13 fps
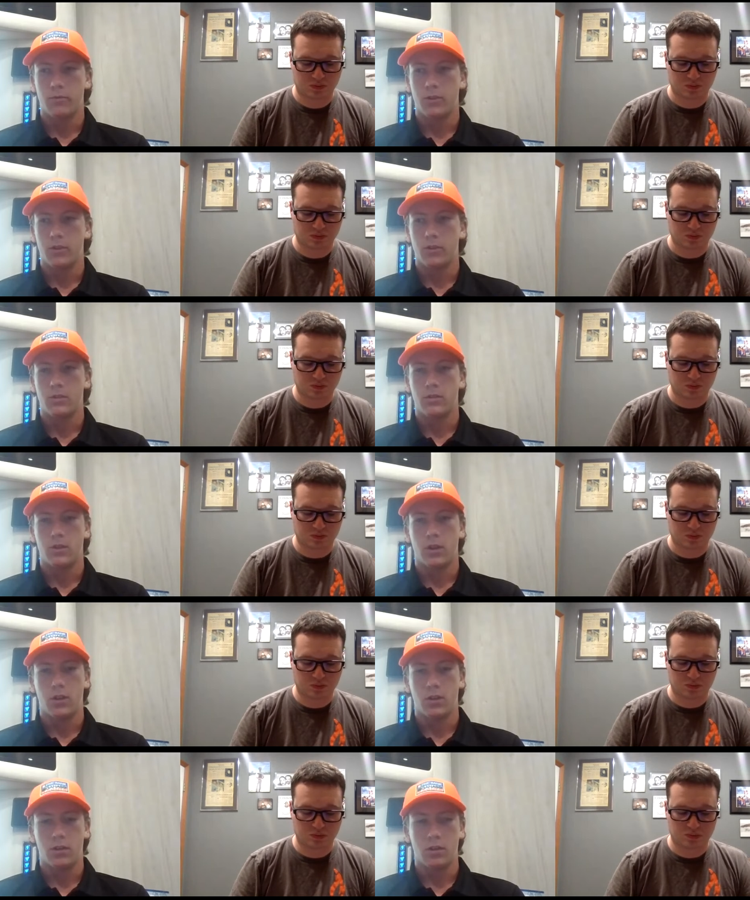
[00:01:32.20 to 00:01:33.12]
Speaker 1: of years.
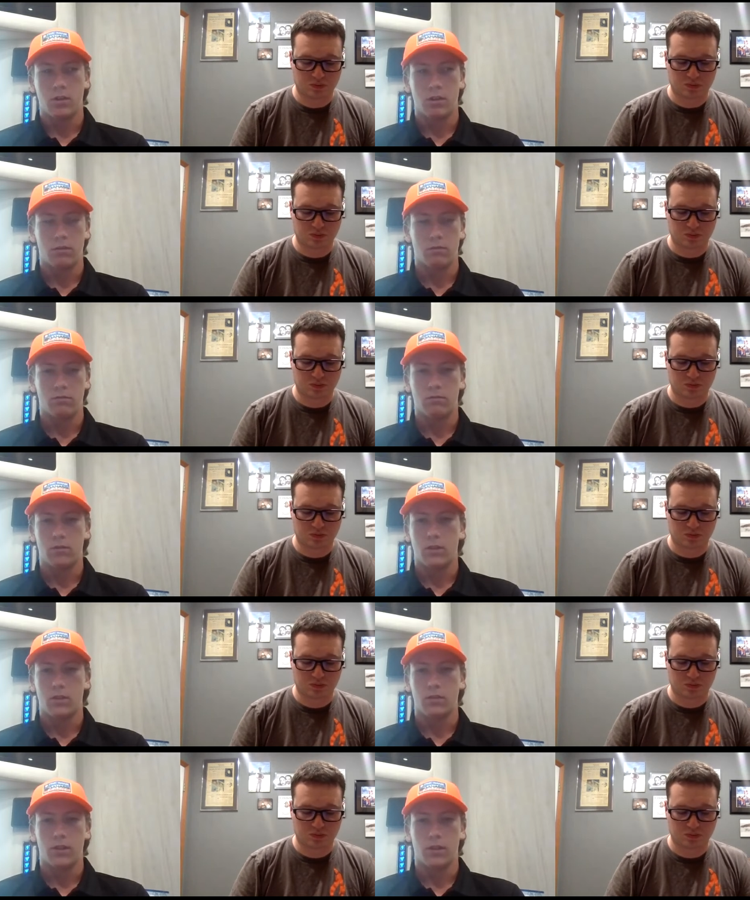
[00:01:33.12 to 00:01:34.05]
And uh, yeah,
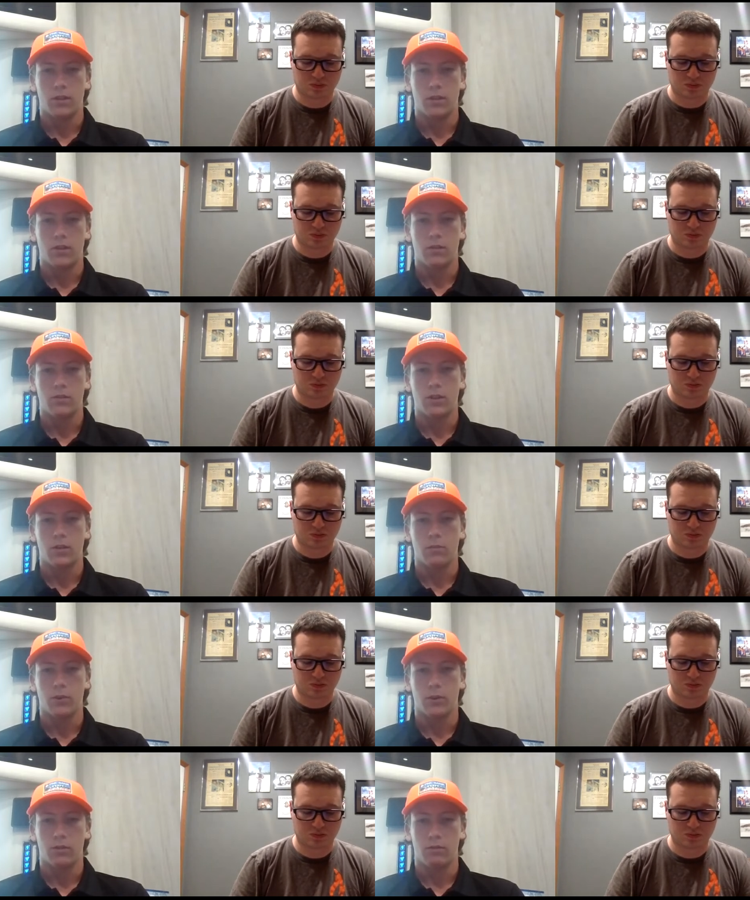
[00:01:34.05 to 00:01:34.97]
that's how this came
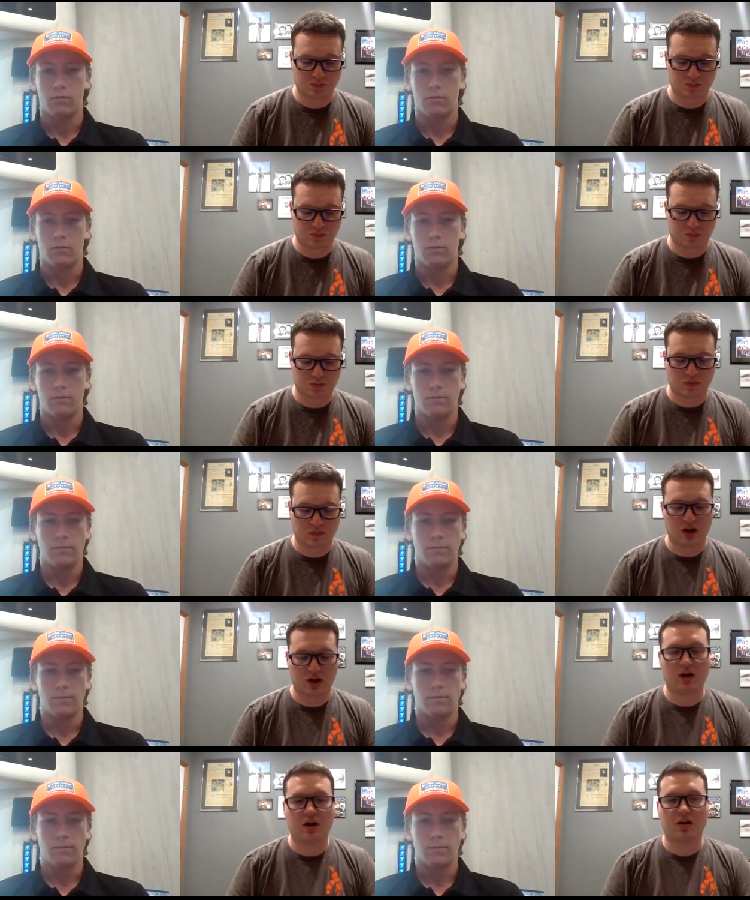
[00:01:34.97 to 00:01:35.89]
around.
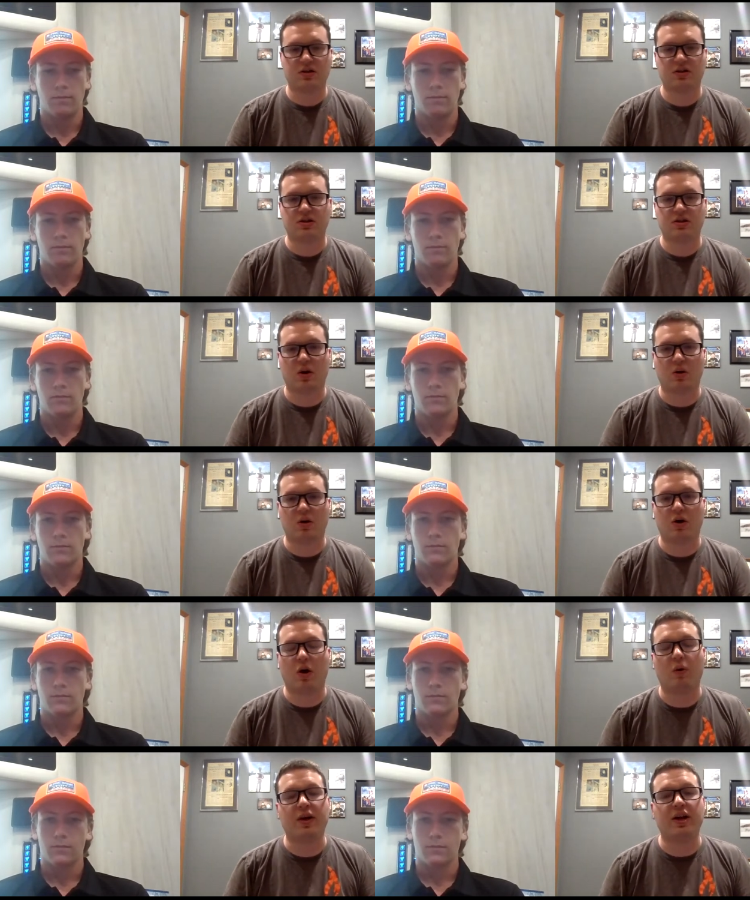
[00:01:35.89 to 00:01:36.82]
Speaker 2: So
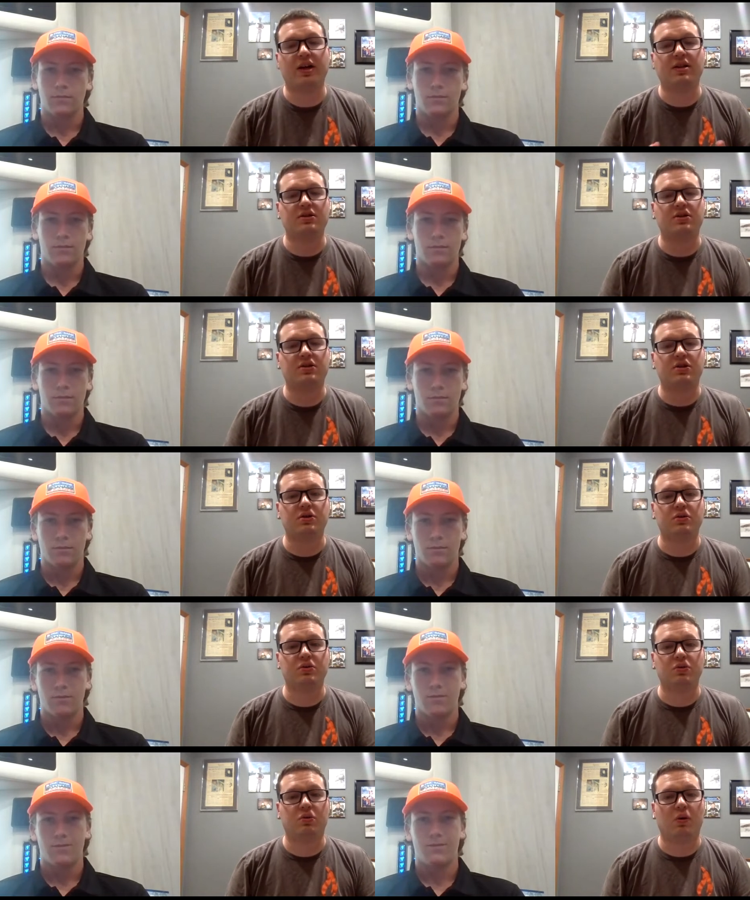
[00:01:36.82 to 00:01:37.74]
going
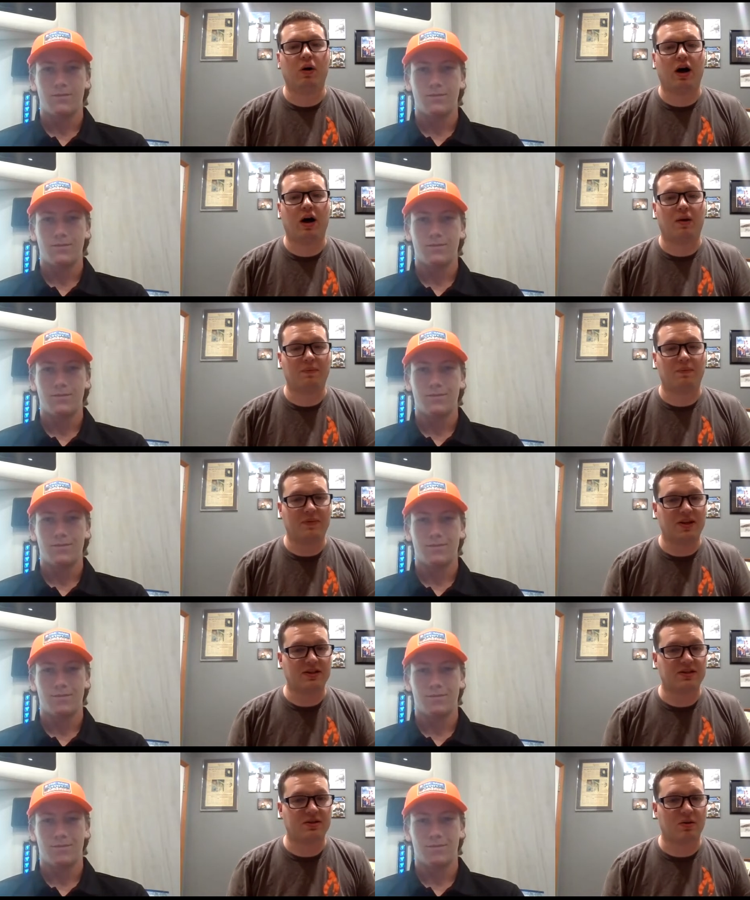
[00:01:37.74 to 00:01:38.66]
into um,
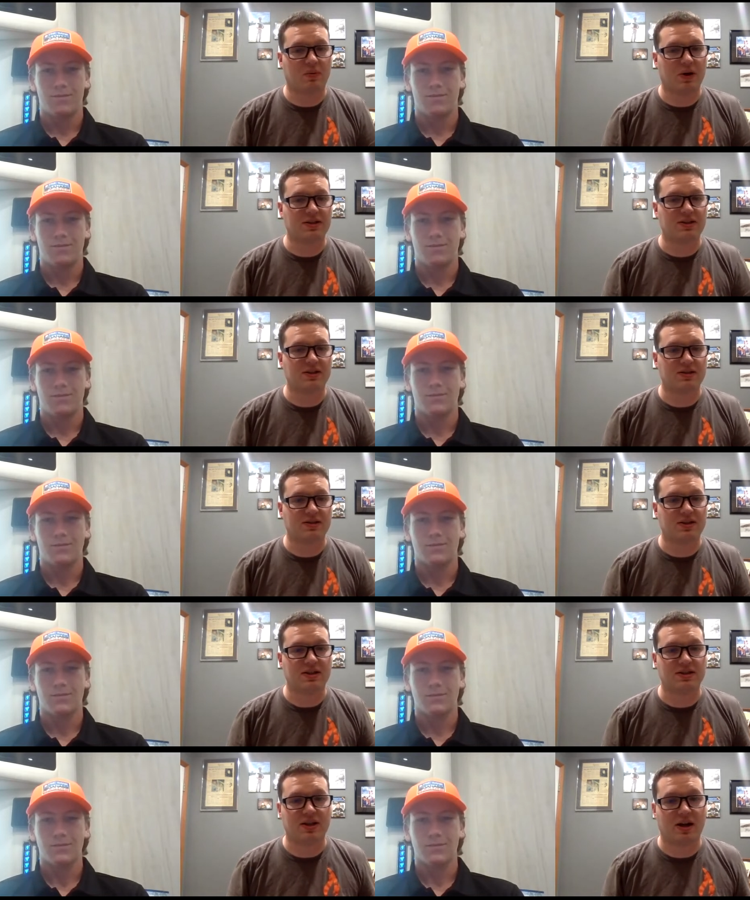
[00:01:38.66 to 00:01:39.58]
this, the rest of the
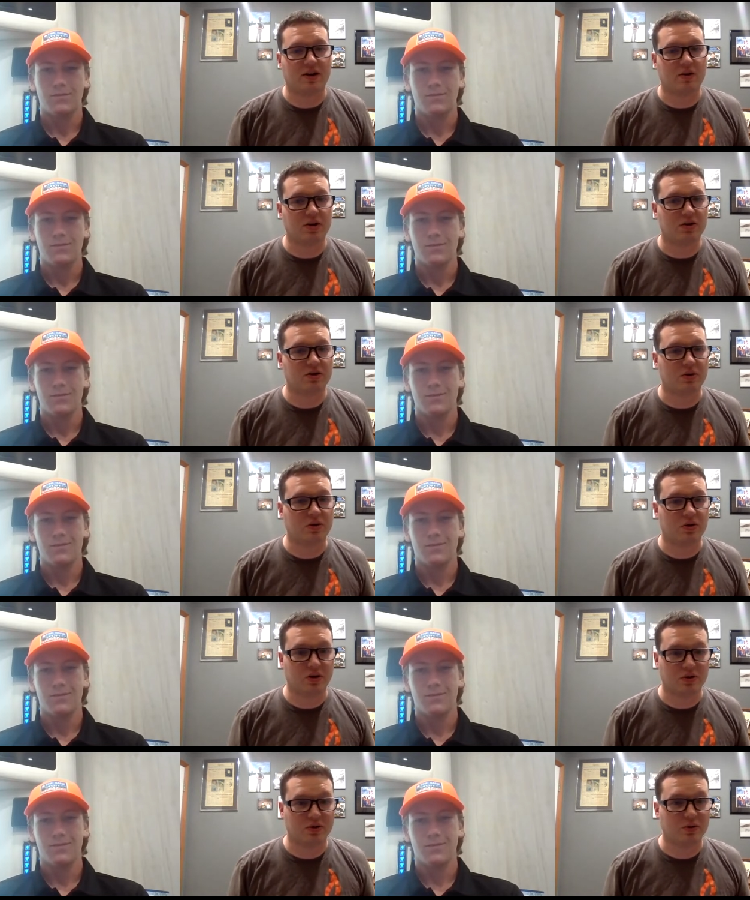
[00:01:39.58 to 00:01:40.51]
season, I know you're doing
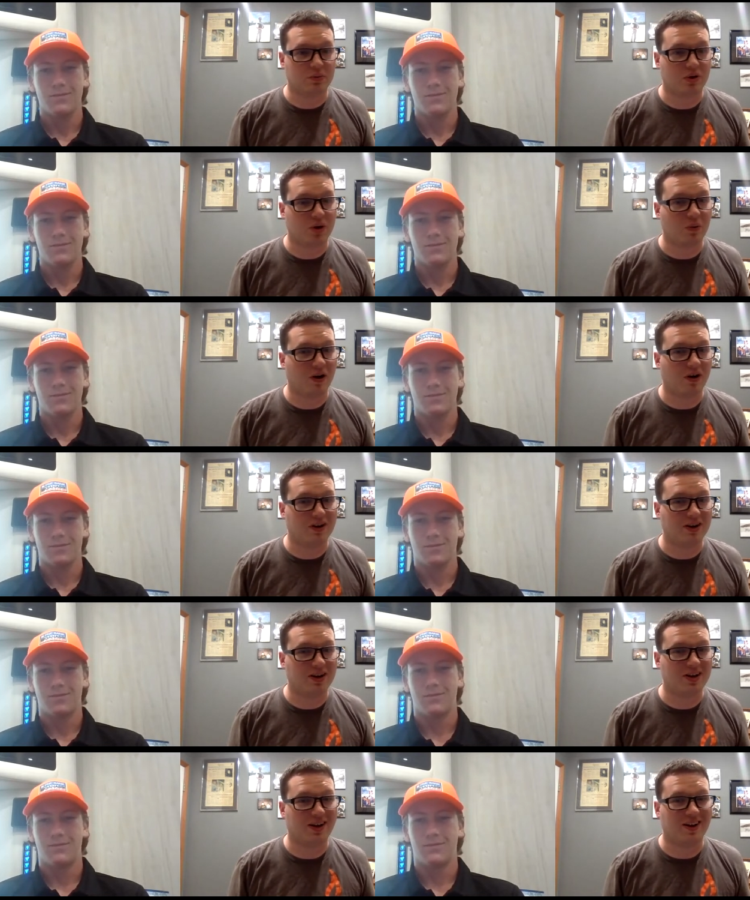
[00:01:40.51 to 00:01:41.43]
you're doing pretty well in
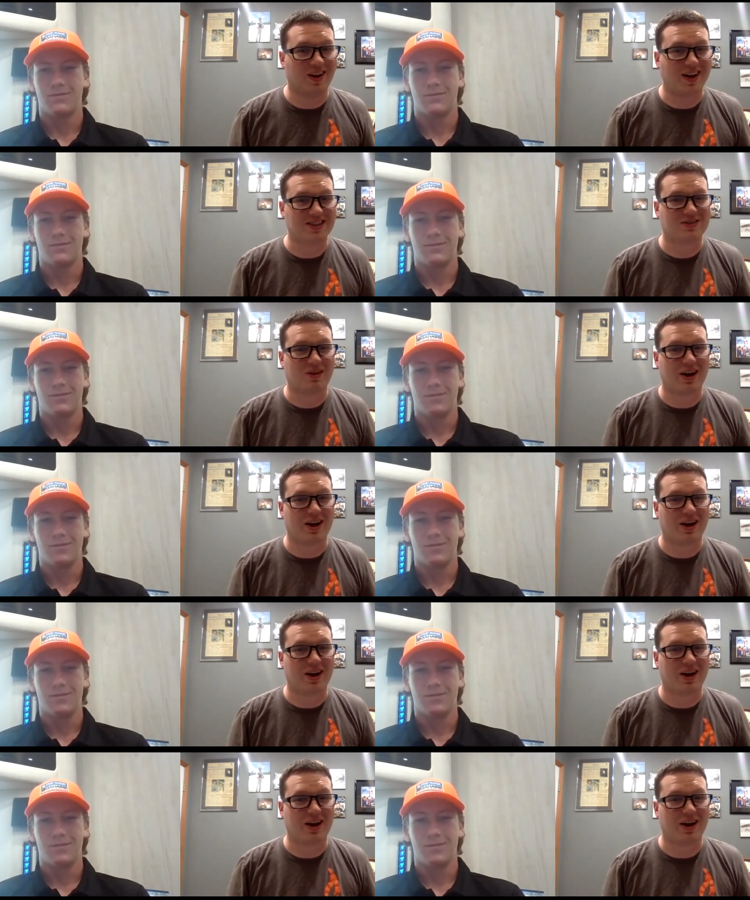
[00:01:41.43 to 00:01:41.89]
Indy Lights